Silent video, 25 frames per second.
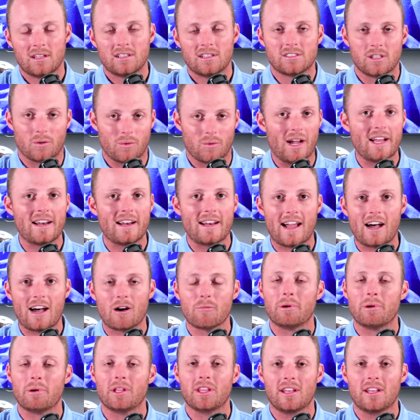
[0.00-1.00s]
So right
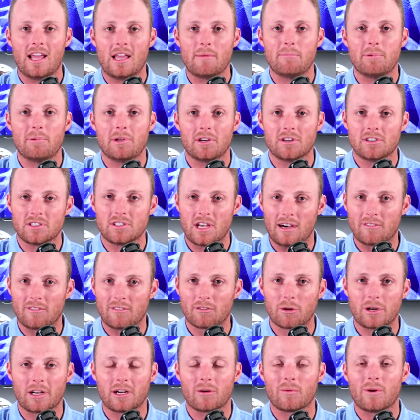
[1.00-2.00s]
now, Billy Napier is
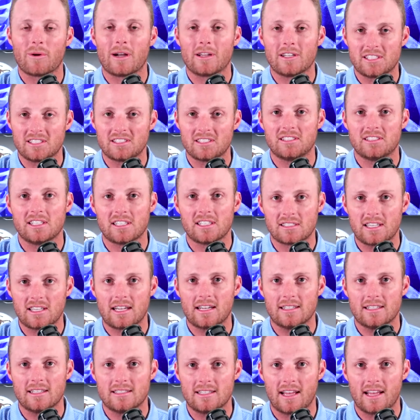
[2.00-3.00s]
hovering around a 6
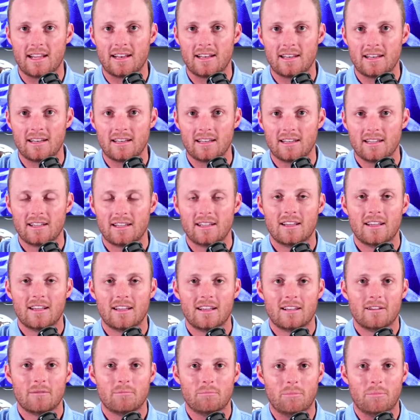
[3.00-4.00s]
out of 10.
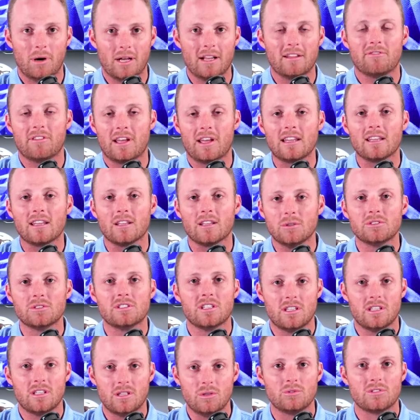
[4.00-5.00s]
But if they lose
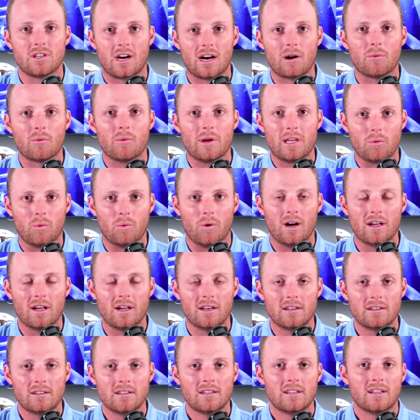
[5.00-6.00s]
to Utah week
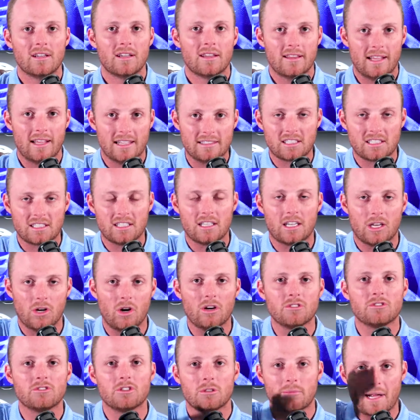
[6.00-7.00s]
one, that's going to
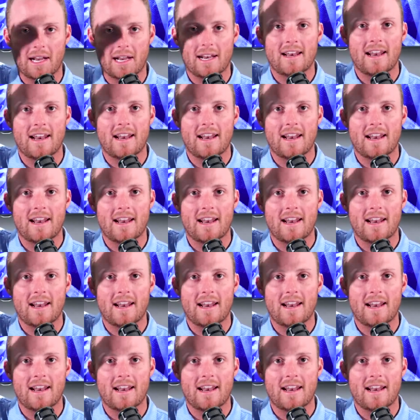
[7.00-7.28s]
go to about a